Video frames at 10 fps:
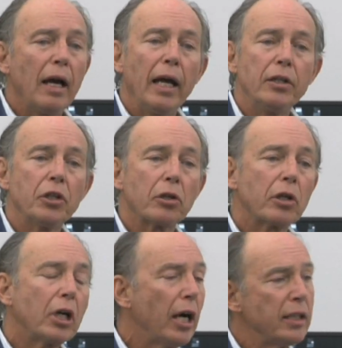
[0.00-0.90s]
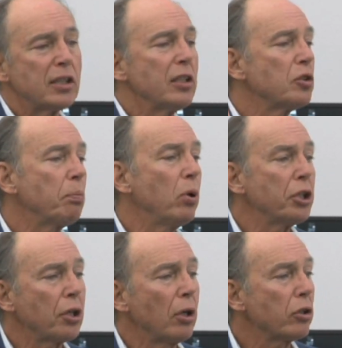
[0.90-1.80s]
and your cousin is
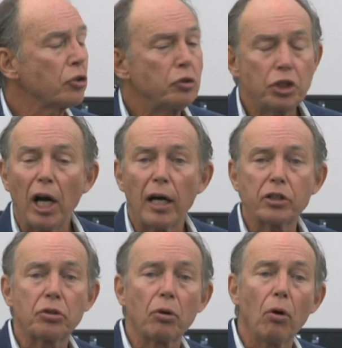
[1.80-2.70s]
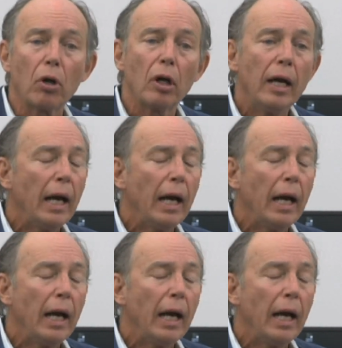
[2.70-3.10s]
pushing her jog stroller,